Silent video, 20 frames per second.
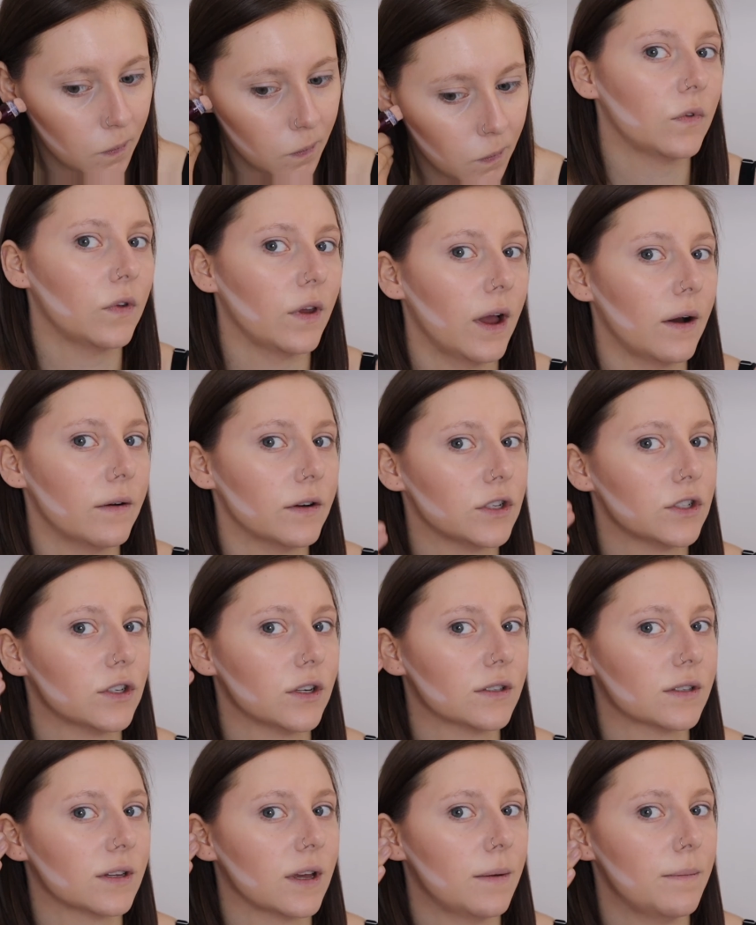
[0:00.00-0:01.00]
See how it's
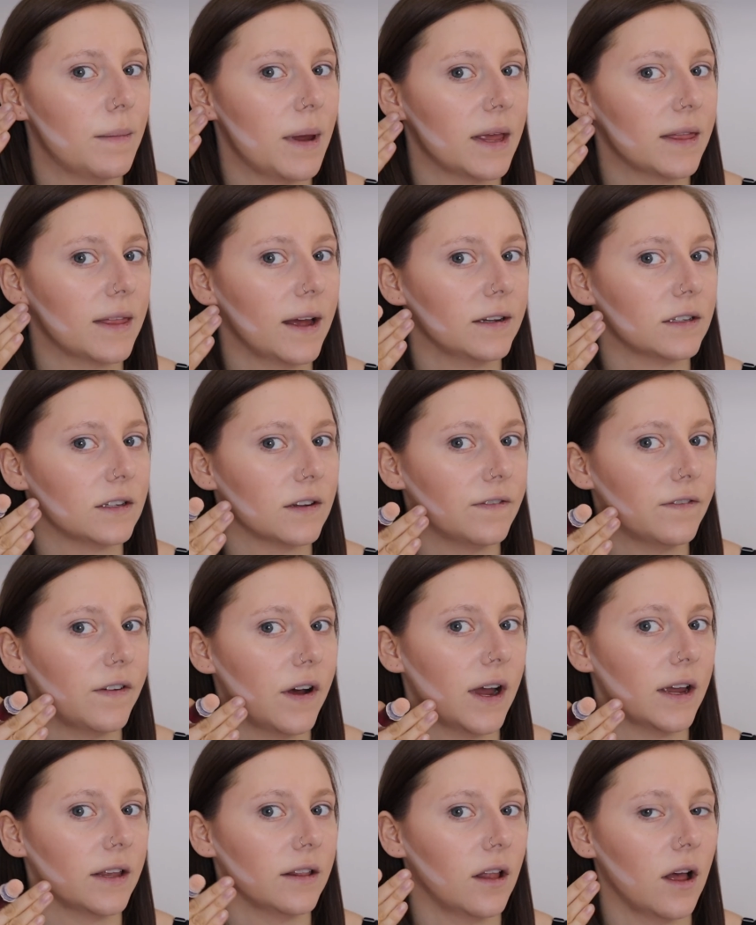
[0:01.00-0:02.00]
just going to make that
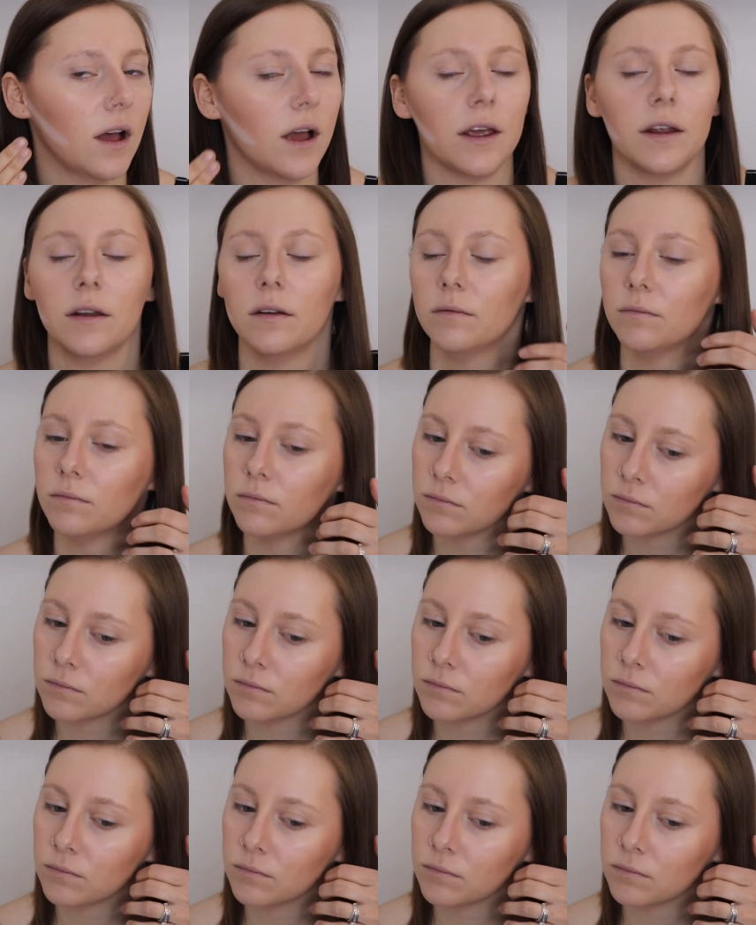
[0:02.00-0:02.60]
defined line?